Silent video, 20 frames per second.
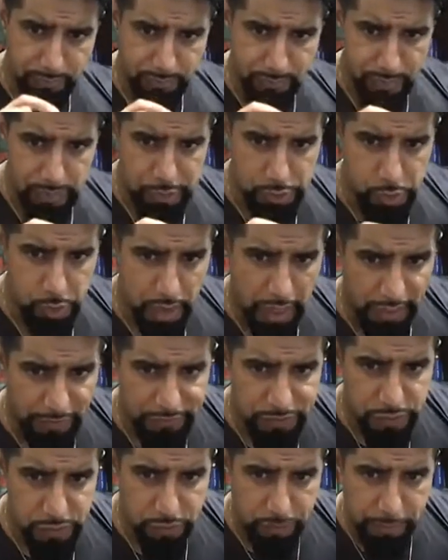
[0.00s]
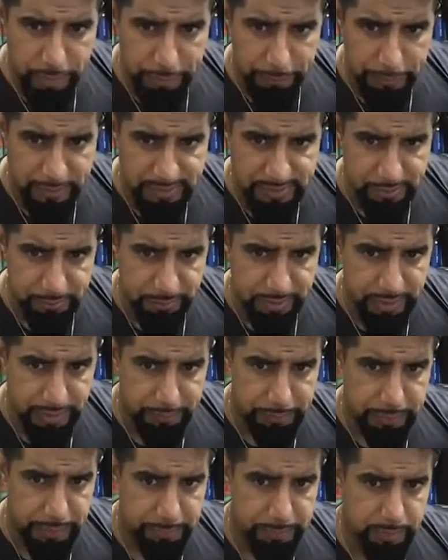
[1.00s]
You have to remember something,
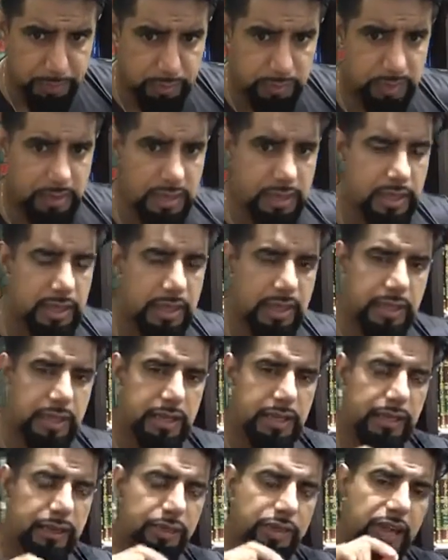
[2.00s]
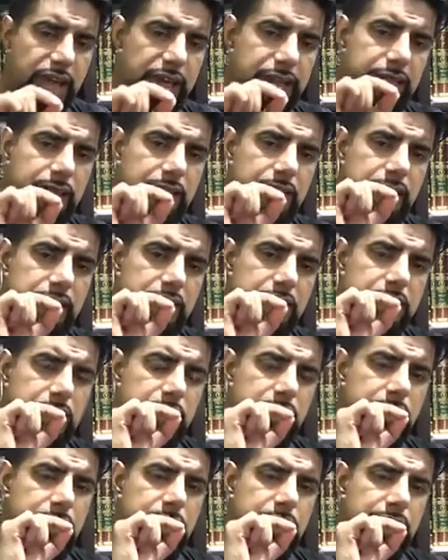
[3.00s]
people, that
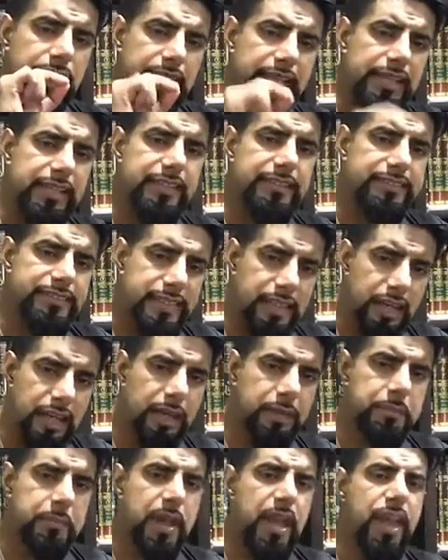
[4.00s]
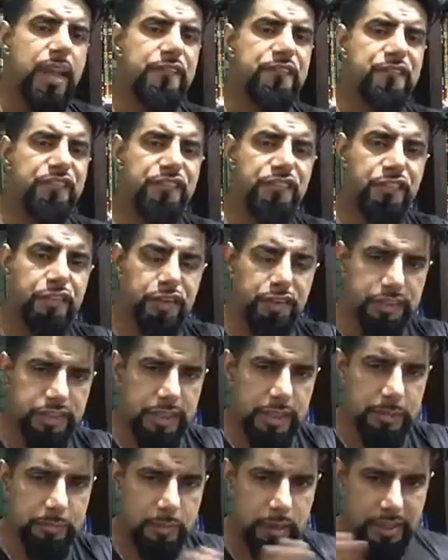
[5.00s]
in Islam,
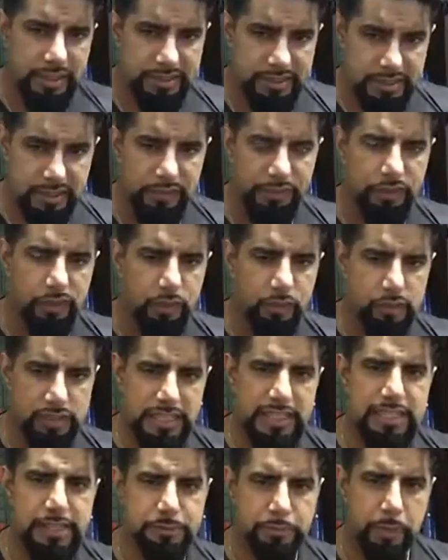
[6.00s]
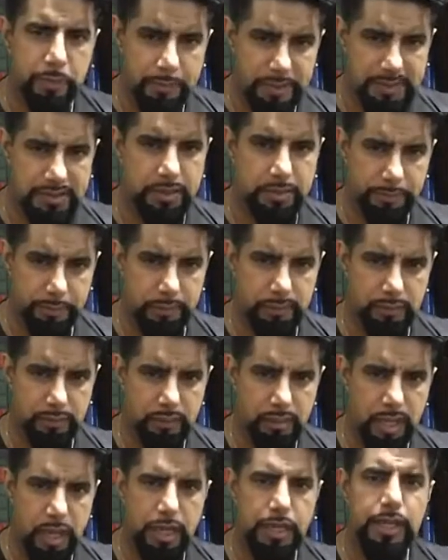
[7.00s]
everything by default is permissible
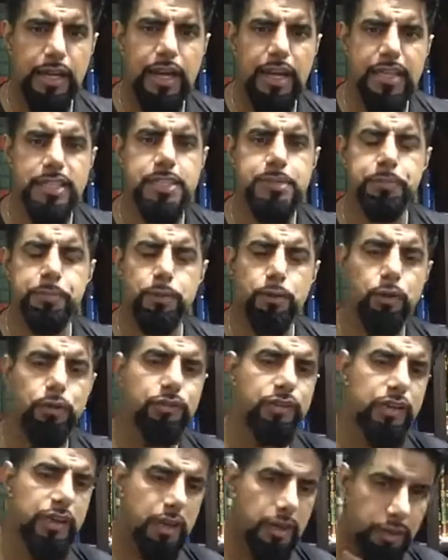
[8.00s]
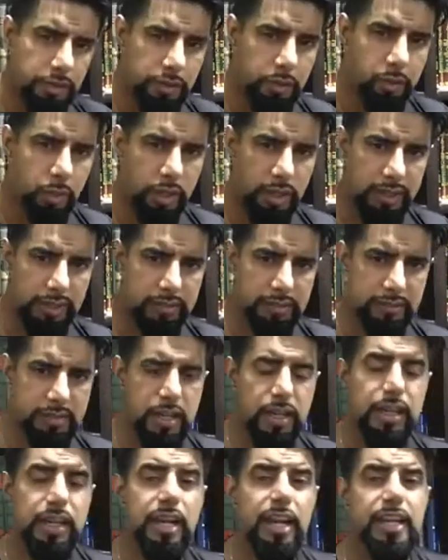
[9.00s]
unless proven otherwise,
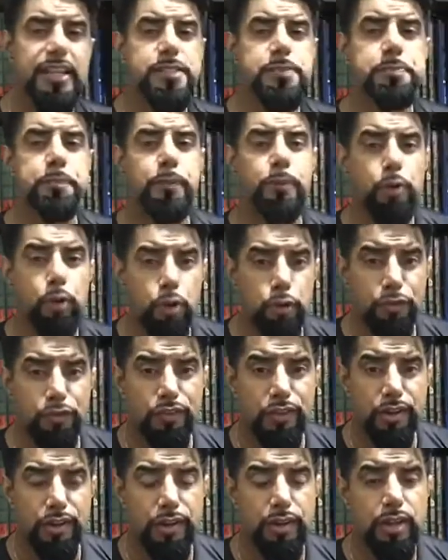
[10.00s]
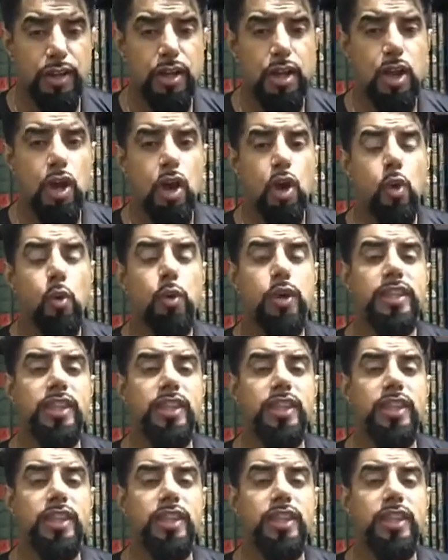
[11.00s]
unless proven with